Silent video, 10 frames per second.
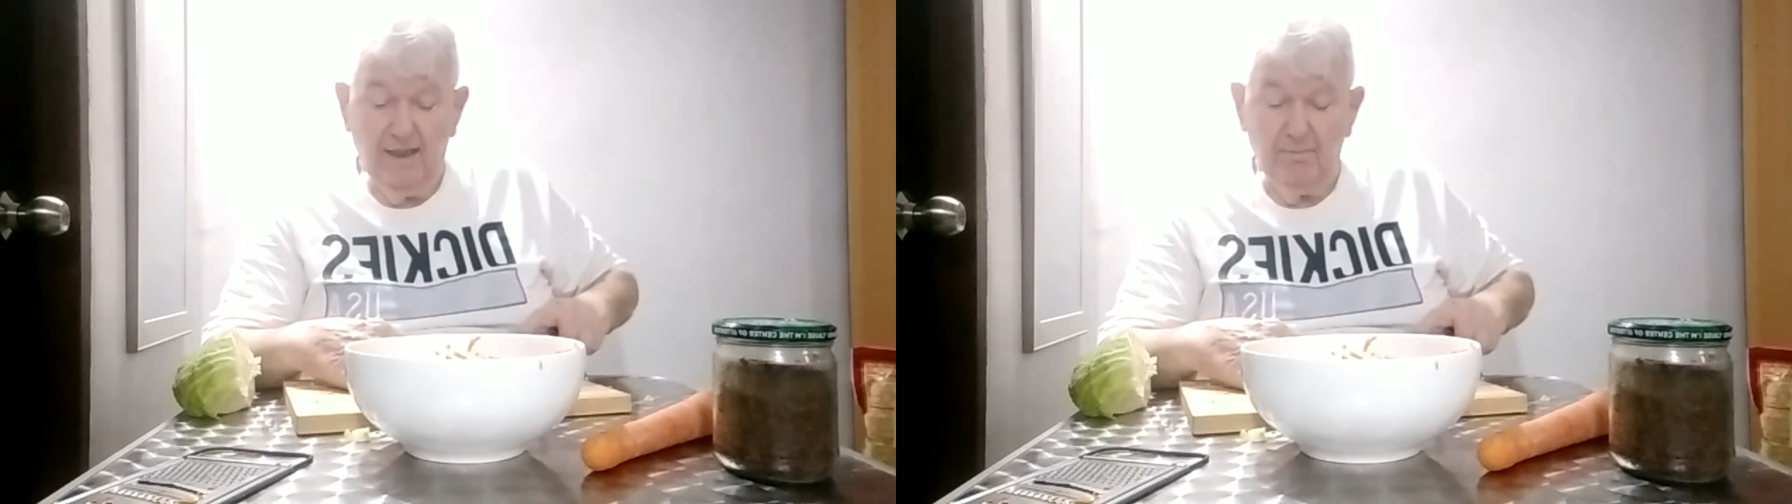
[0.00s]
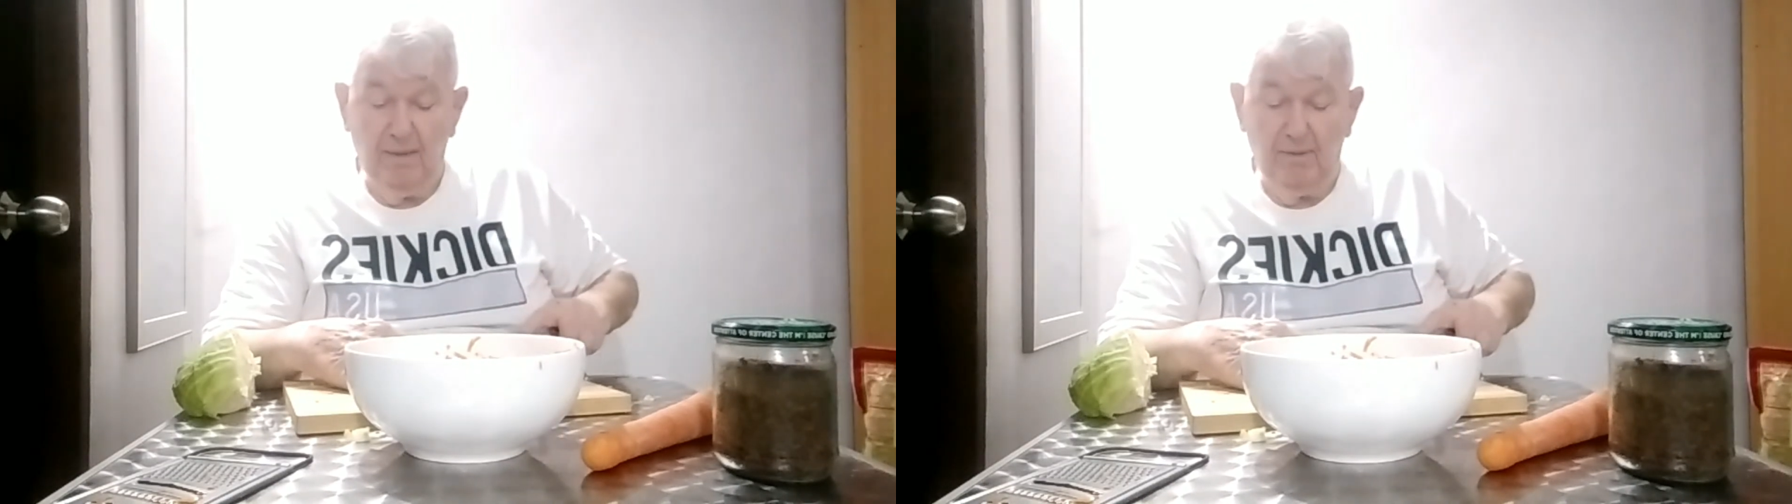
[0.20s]

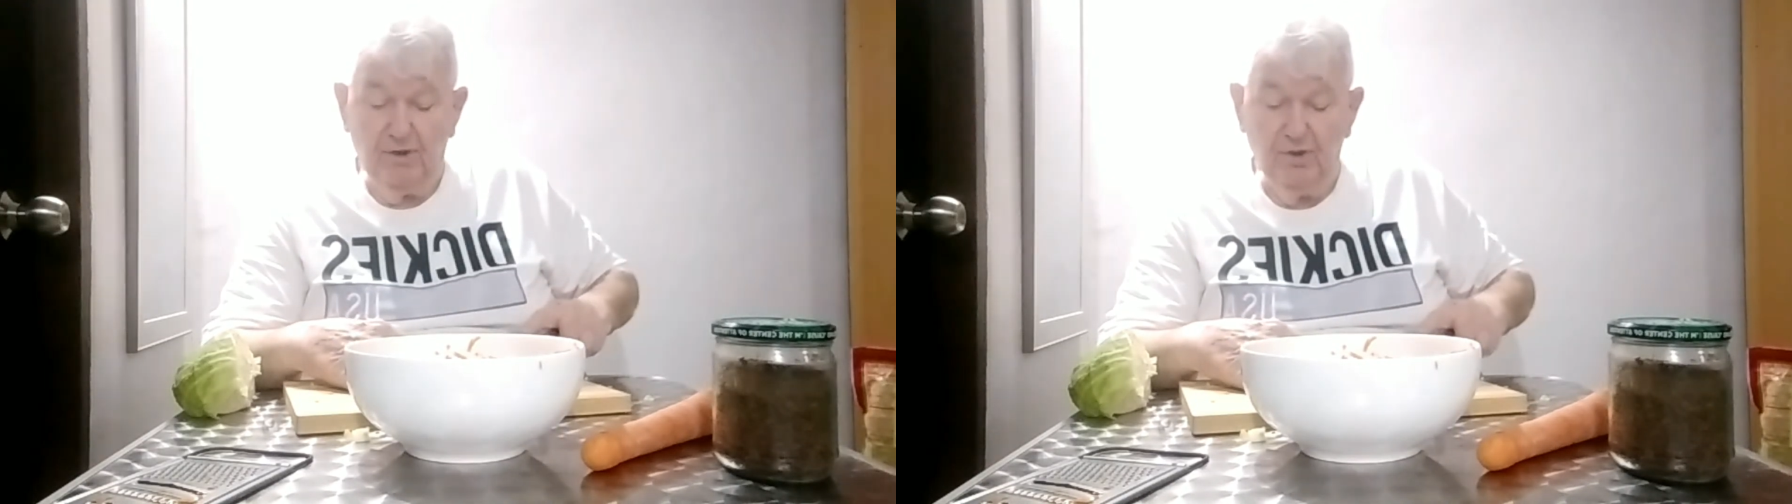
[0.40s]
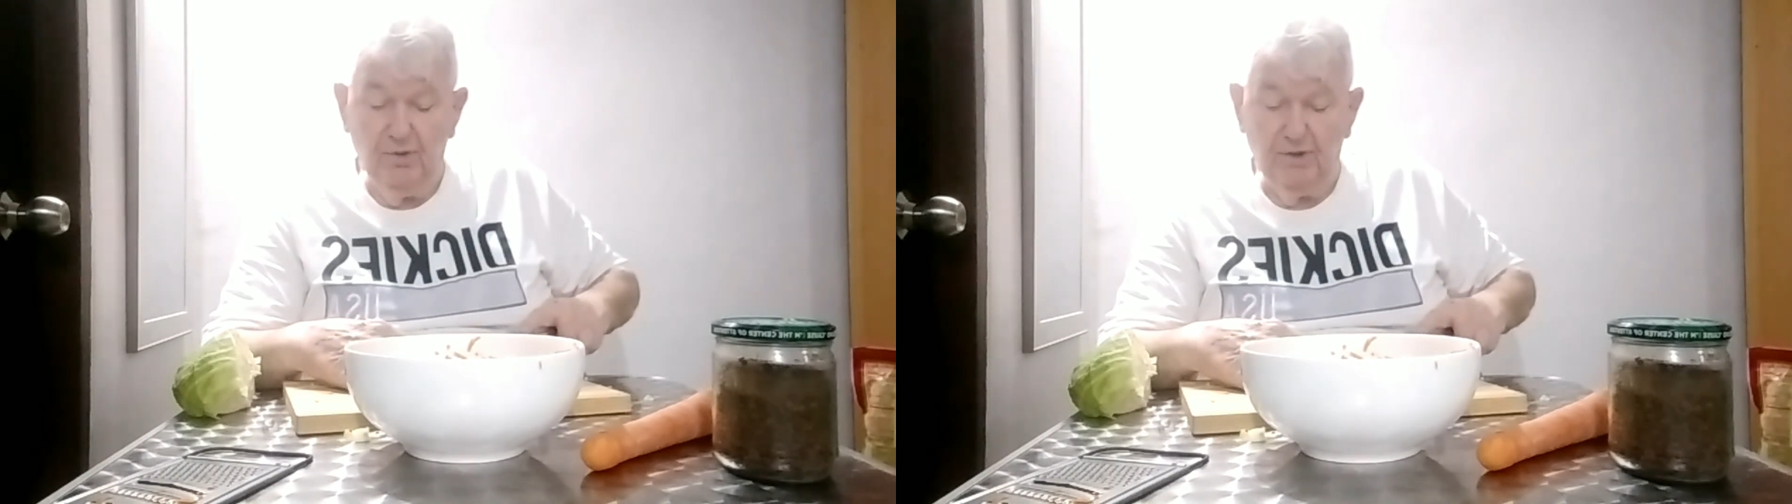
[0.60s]
maybe
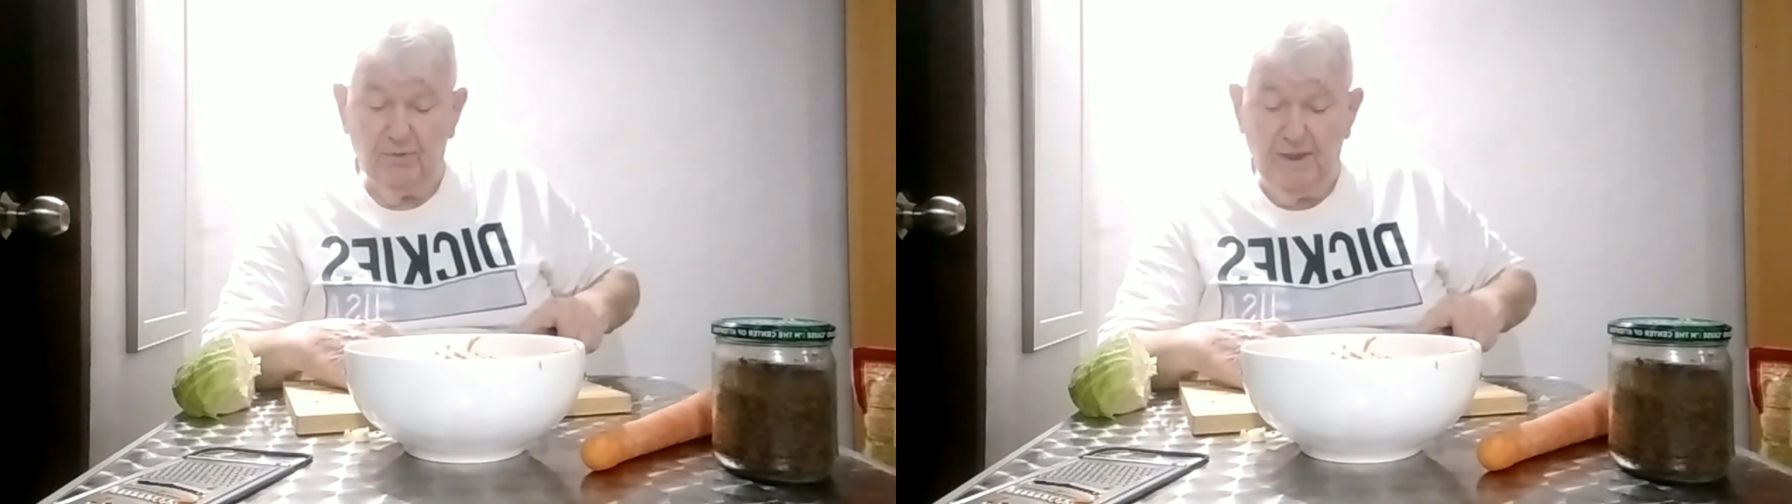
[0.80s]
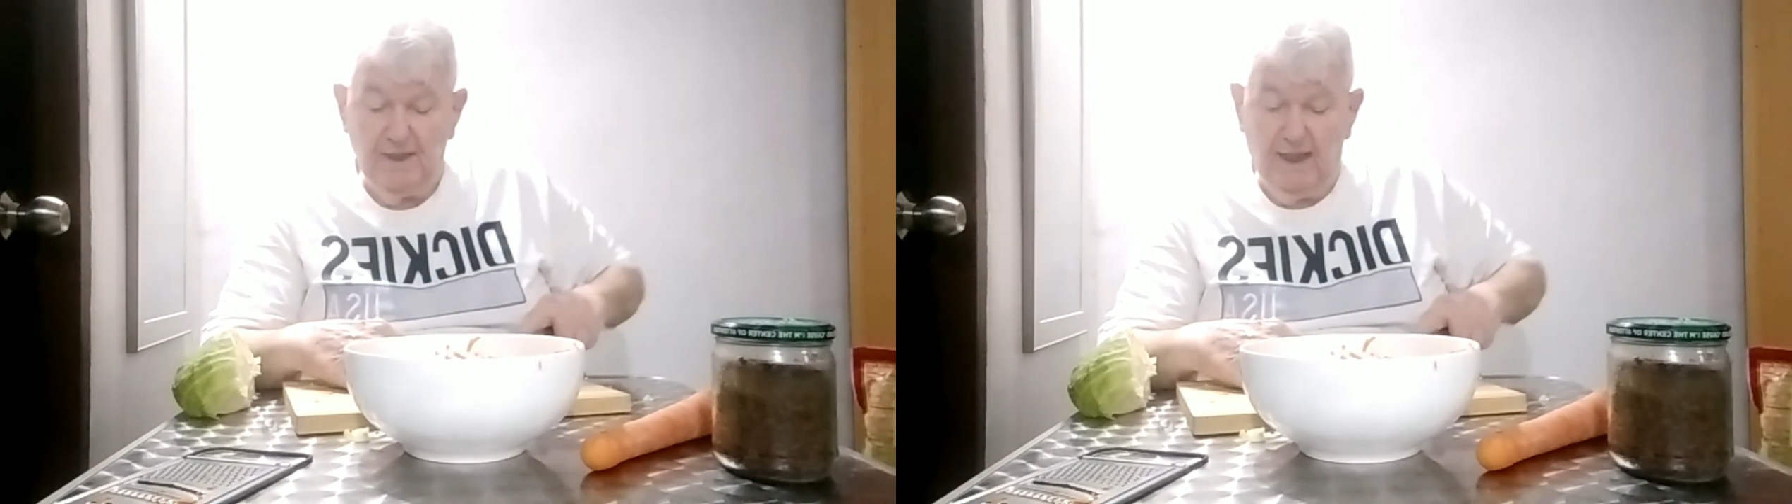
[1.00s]
2 to
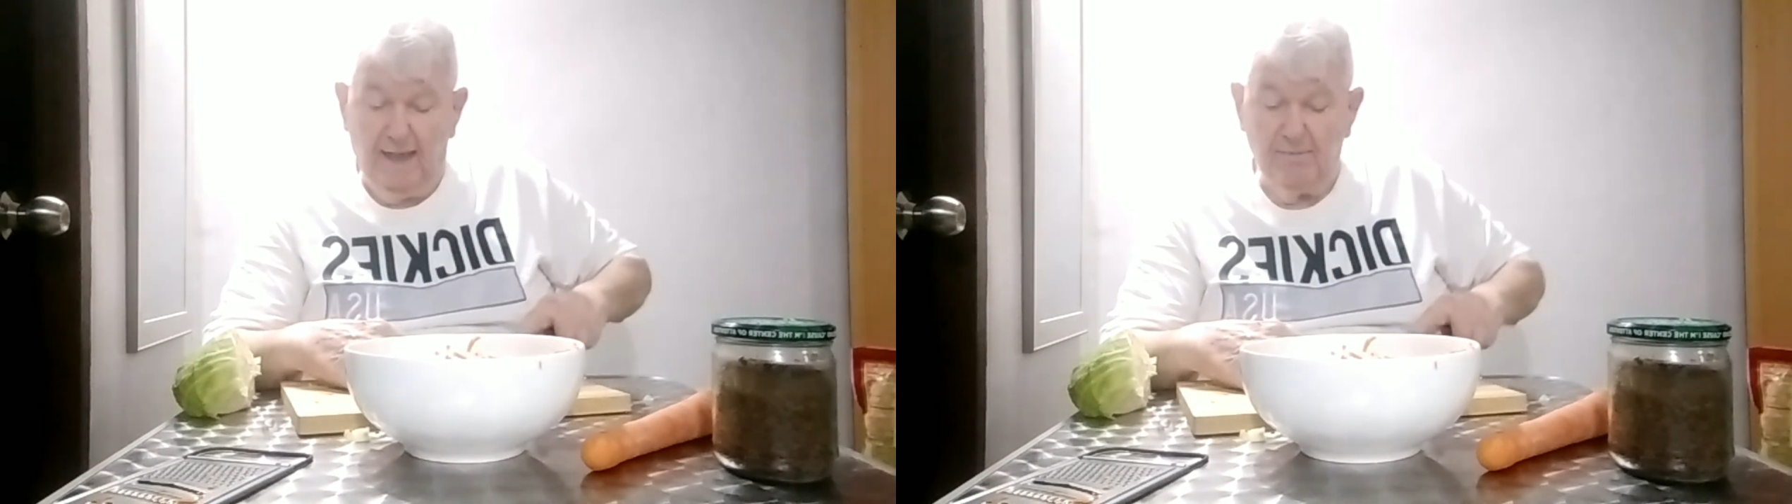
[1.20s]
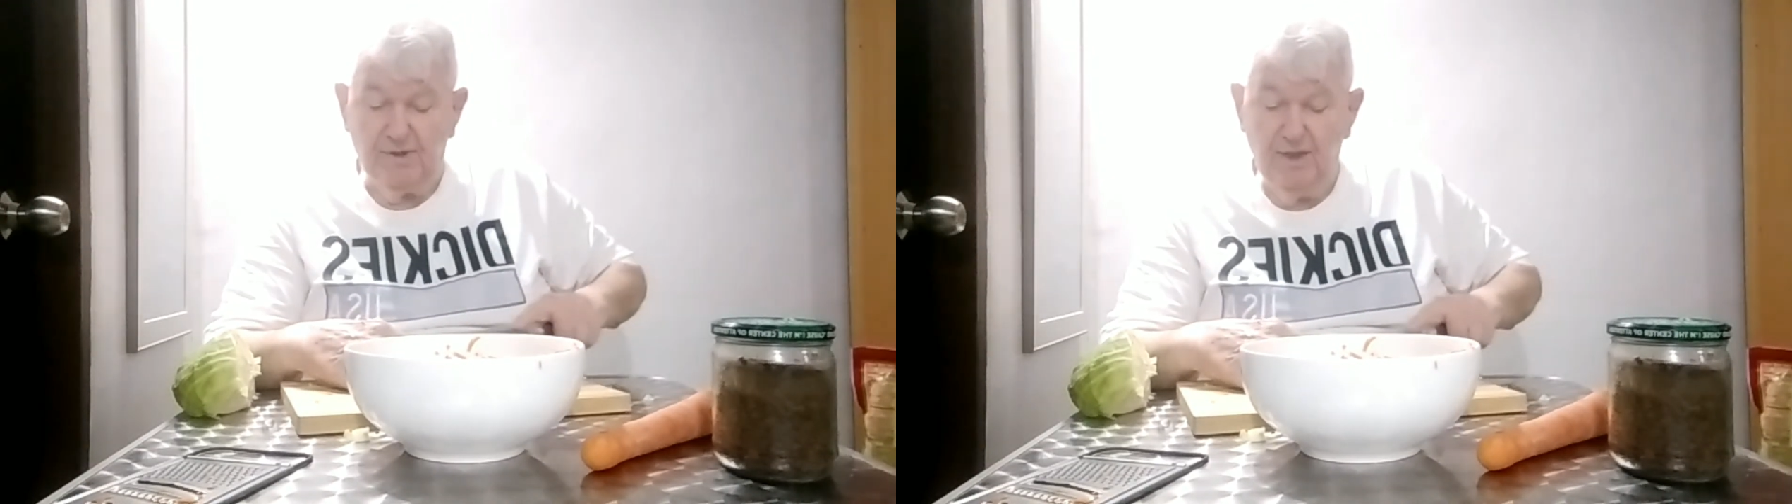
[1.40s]
3
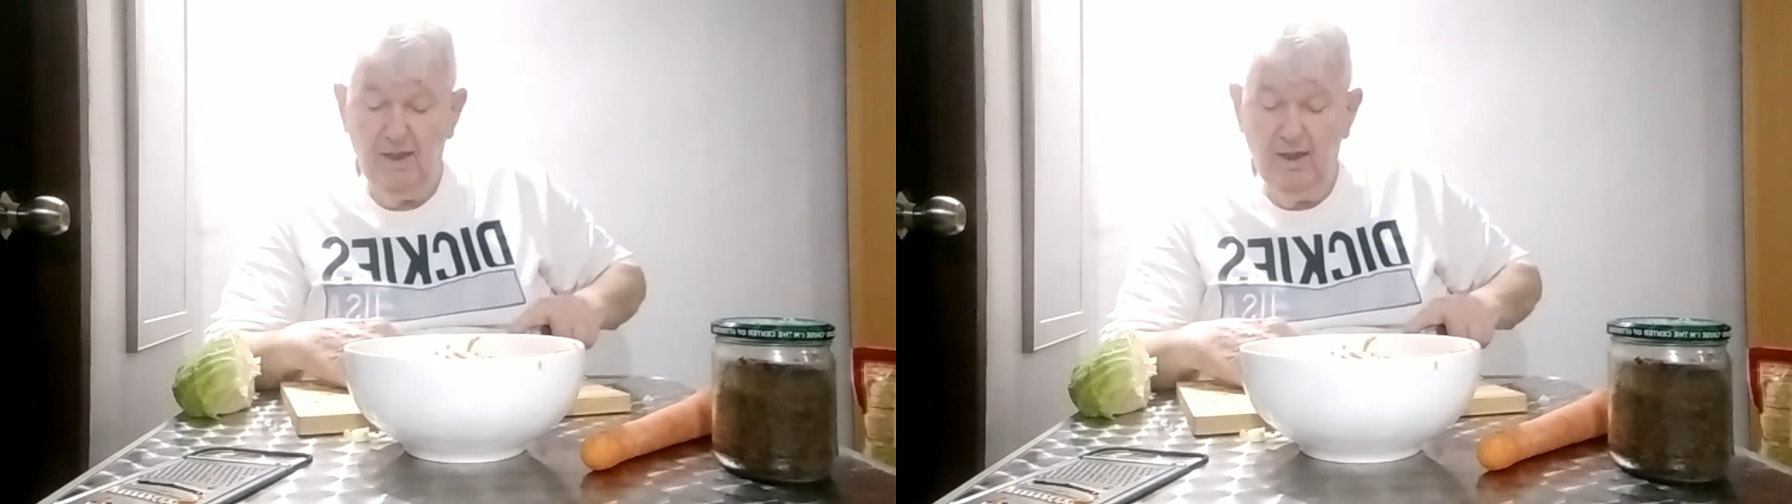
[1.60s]
times